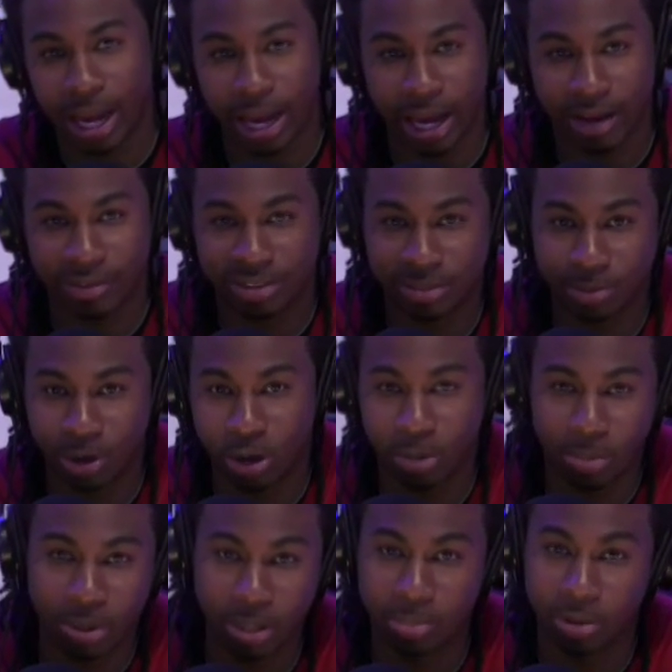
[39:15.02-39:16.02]
have
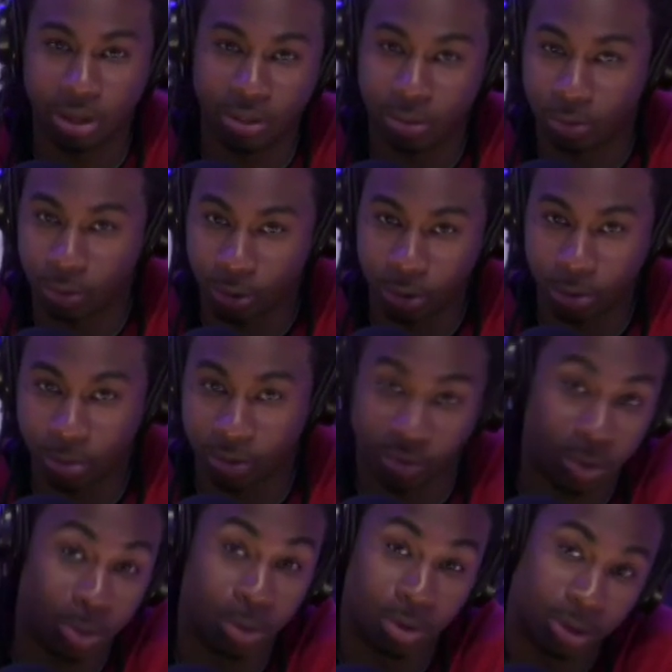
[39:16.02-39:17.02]
smart people in the room
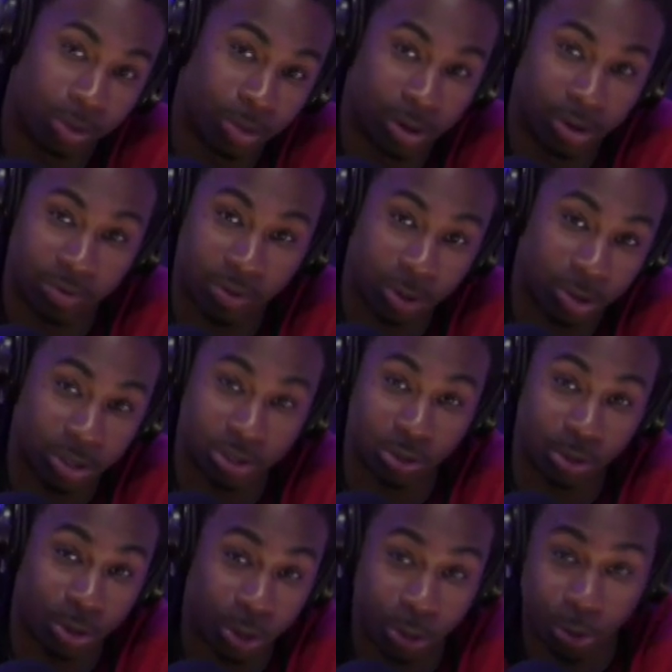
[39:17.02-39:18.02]
if you only want to focus
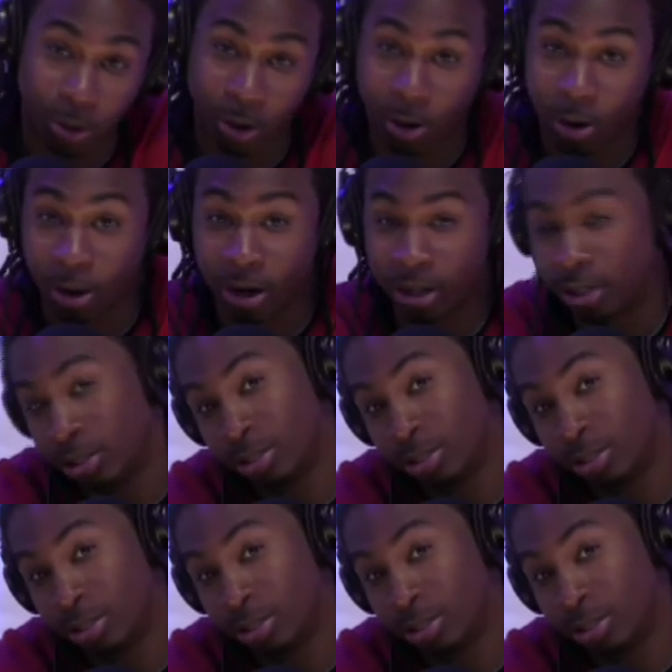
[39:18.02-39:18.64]
on your art.